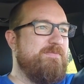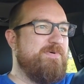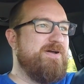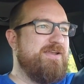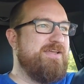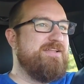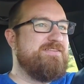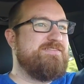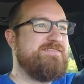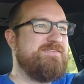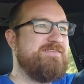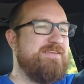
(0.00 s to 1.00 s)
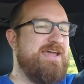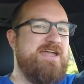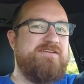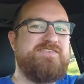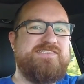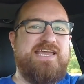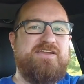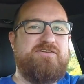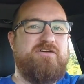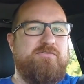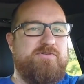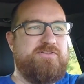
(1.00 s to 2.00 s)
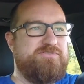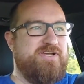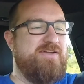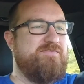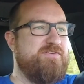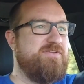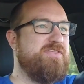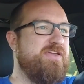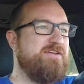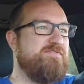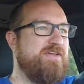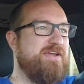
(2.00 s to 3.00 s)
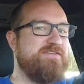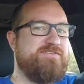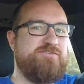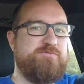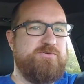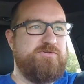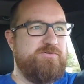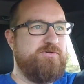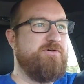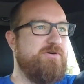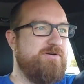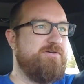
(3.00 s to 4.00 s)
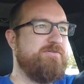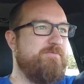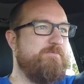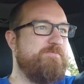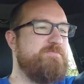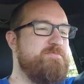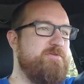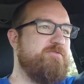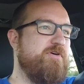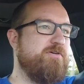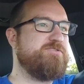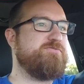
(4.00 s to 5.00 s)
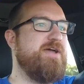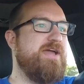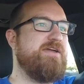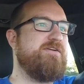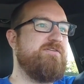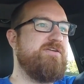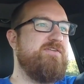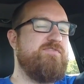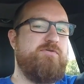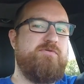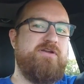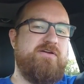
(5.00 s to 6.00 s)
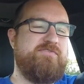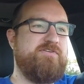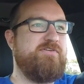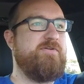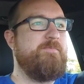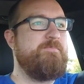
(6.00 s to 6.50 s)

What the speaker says: but it's not your standard all-wheel drive when you think of like a Subaru or a Volkswagen or Evo or whatever.